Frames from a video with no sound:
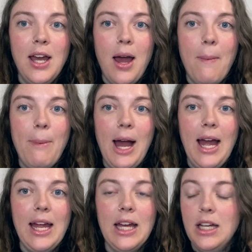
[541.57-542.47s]

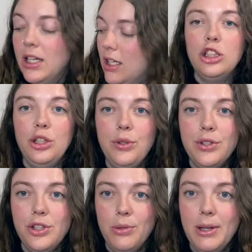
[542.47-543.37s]
by Luke
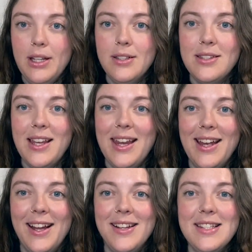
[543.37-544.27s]
Dumas,
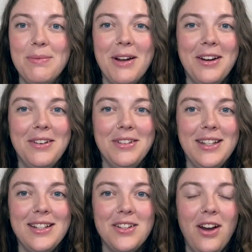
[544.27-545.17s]
and I'm not going to
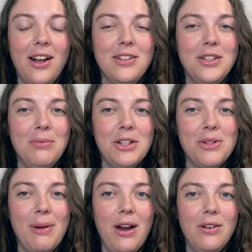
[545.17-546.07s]
really talk too much
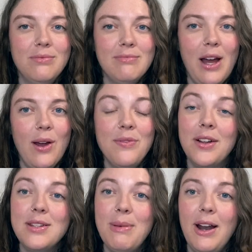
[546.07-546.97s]
about how I
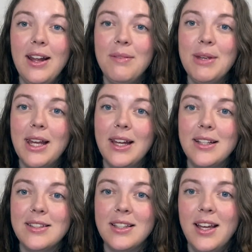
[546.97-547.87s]
felt about it
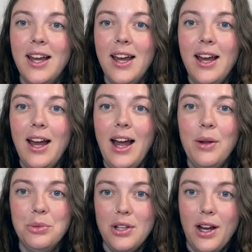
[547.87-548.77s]
because I
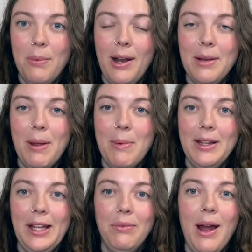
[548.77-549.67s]
will talk about it in my
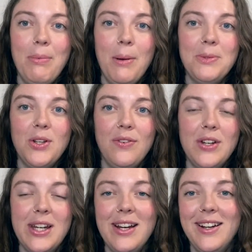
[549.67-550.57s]
monthly wrap-up, so if you're
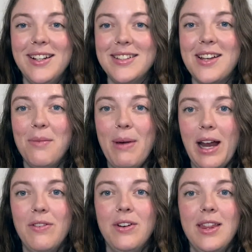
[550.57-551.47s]
curious, come
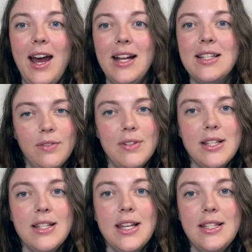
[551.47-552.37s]
back for that. This
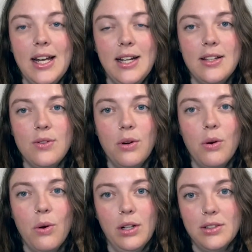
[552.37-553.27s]
is a dinosaur
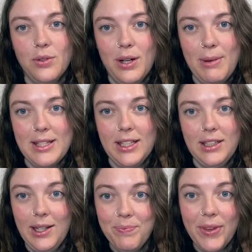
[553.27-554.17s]
horror story, basically.